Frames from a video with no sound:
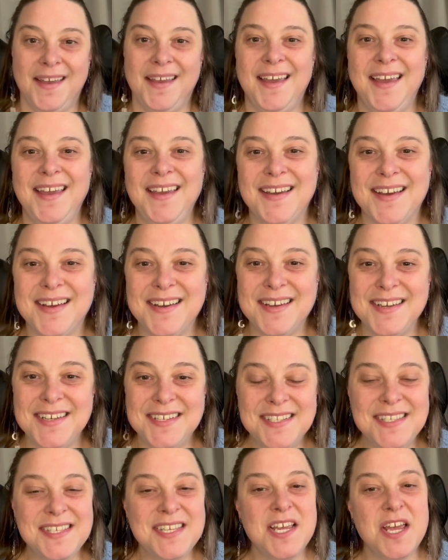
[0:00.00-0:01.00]
Hey
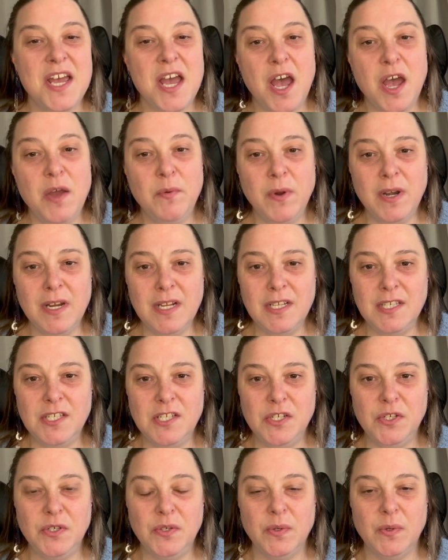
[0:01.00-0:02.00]
guys, I wanted
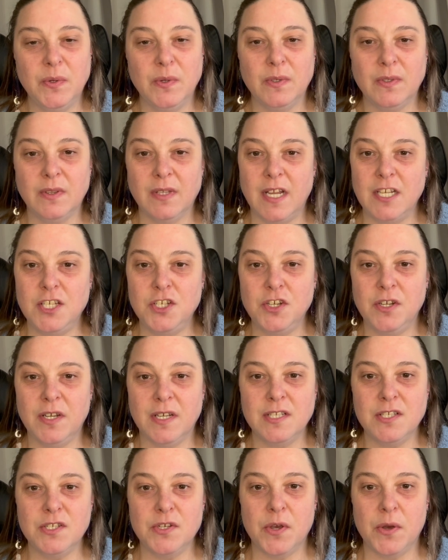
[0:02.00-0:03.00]
to let you
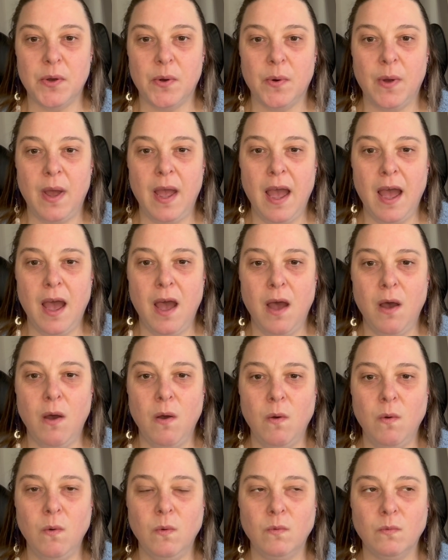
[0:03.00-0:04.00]
guys know
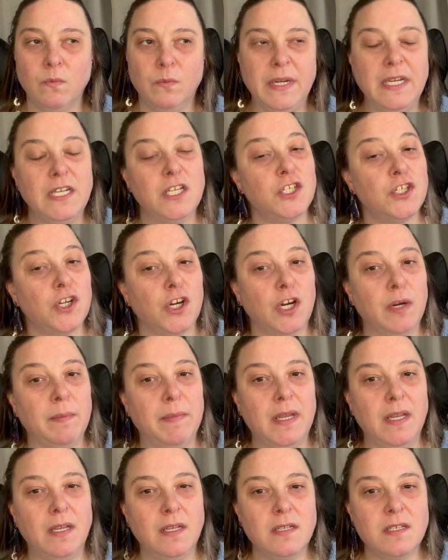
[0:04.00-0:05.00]
how we
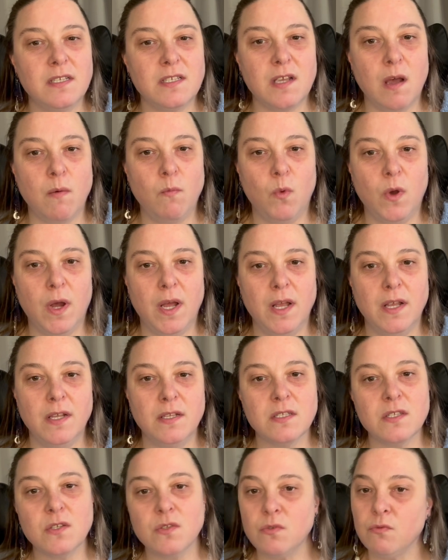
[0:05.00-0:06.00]
determine
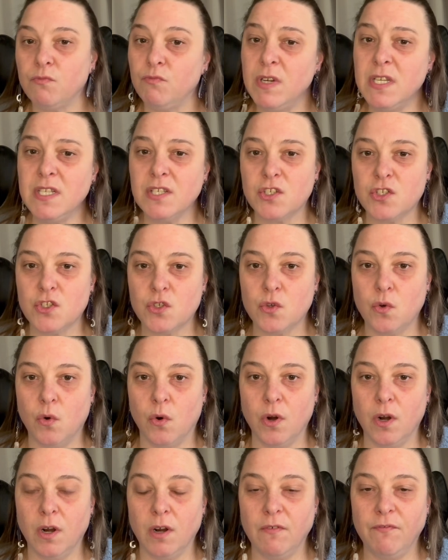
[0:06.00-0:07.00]
someone's risk
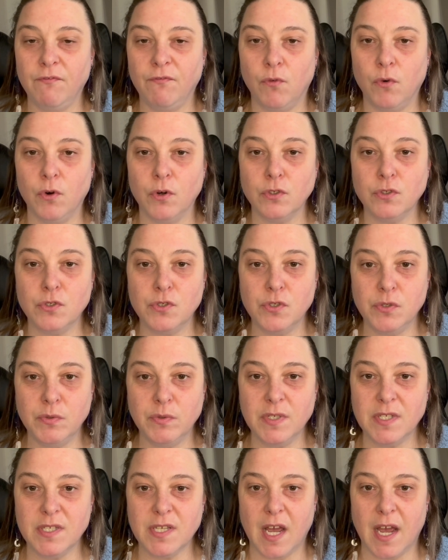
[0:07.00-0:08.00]
score for
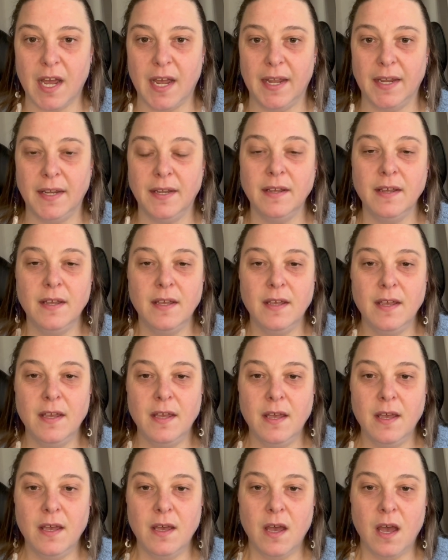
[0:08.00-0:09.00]
suicide
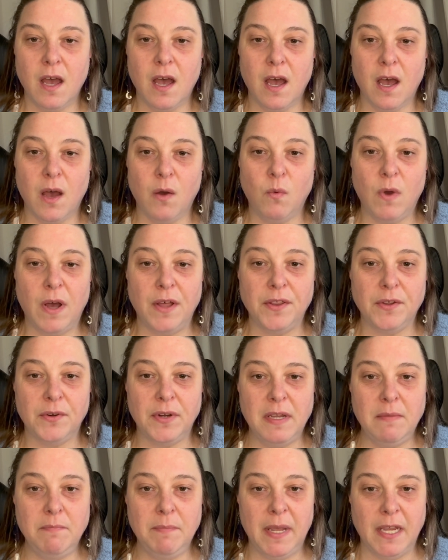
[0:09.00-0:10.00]
while they're
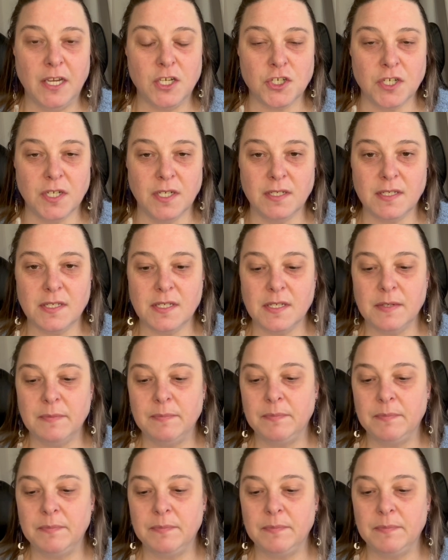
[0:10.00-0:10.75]
inpatient.